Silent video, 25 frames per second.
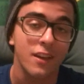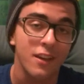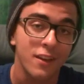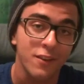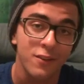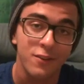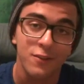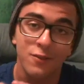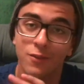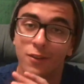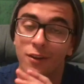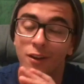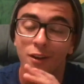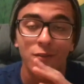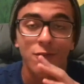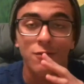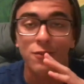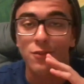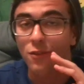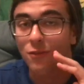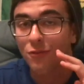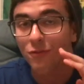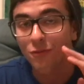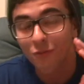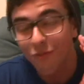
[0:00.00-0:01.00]
and you don't
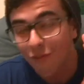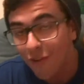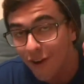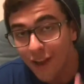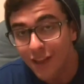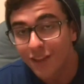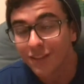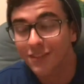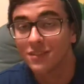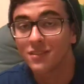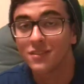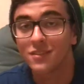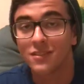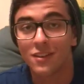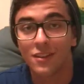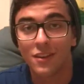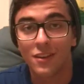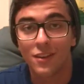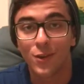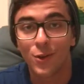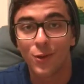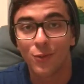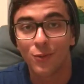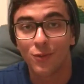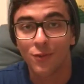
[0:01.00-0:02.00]
have your friends
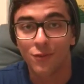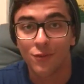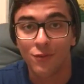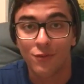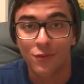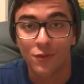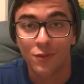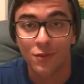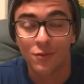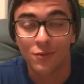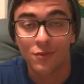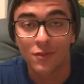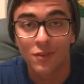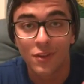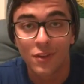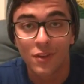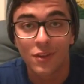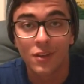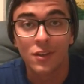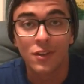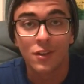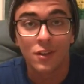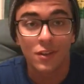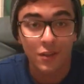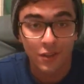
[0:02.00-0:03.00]
with you.
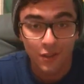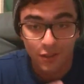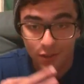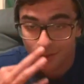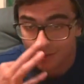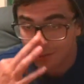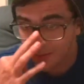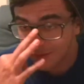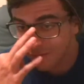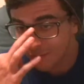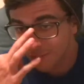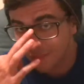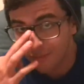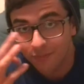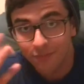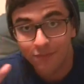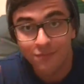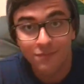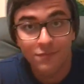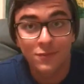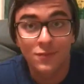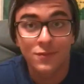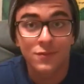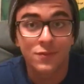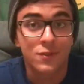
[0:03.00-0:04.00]

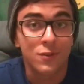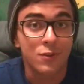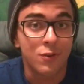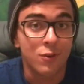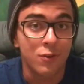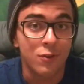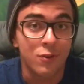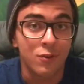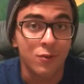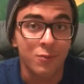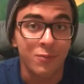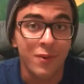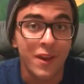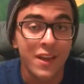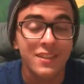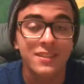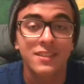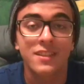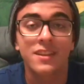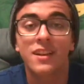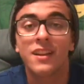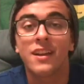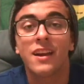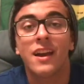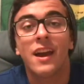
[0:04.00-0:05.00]
So
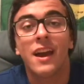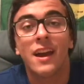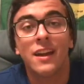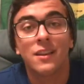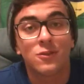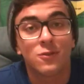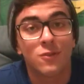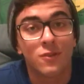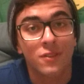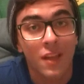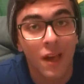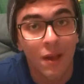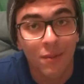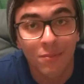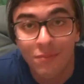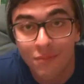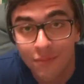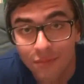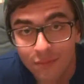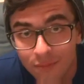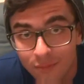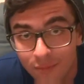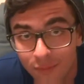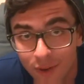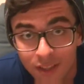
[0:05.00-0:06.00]
basically I had to adapt
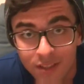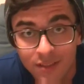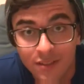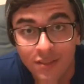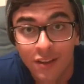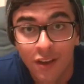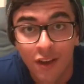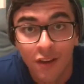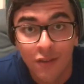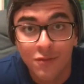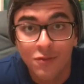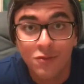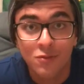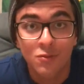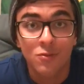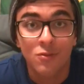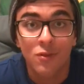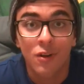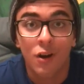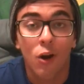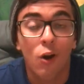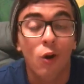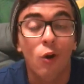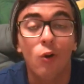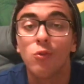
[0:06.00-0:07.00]
myself to
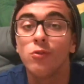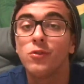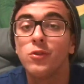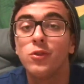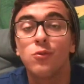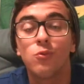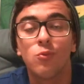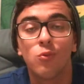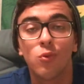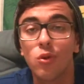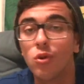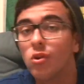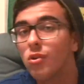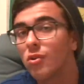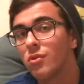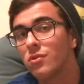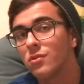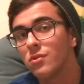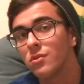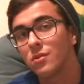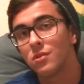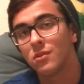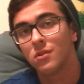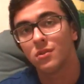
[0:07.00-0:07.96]
a whole new world.